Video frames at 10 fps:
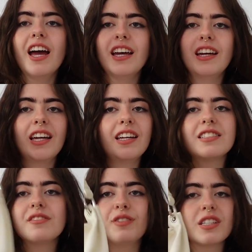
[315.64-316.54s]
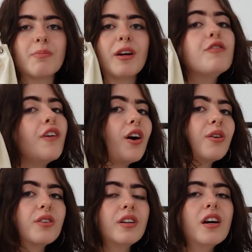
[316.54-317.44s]
It fits my
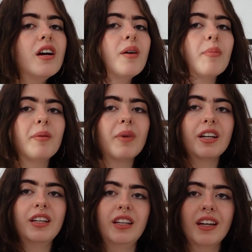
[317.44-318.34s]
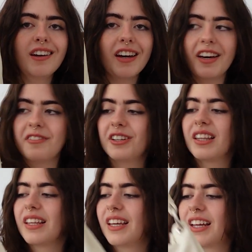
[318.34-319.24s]
phone, my money,
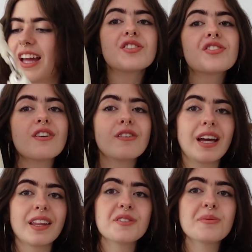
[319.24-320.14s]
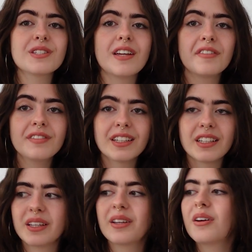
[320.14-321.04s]
everything. So yeah, this was
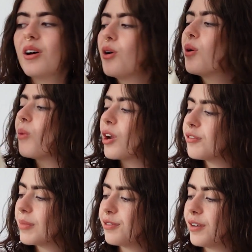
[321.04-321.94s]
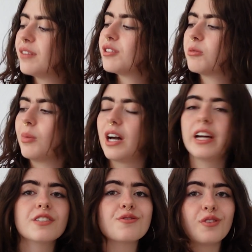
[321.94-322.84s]
definitely one of my favorite
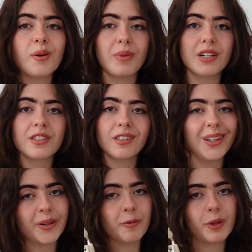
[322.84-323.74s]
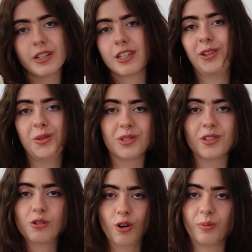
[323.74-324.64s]
buys from Barcelona because I use
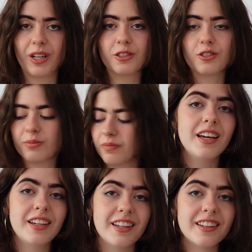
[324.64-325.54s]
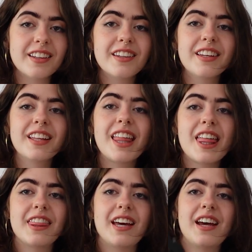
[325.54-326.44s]
it so much. Another thing
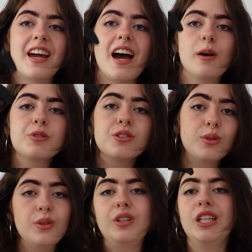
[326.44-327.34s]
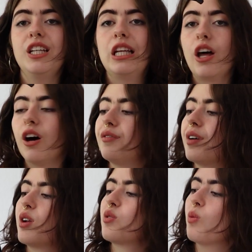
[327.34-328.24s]
that I absolutely love
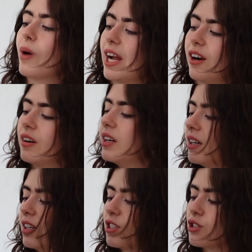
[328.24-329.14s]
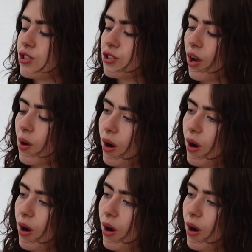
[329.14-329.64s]
and wear so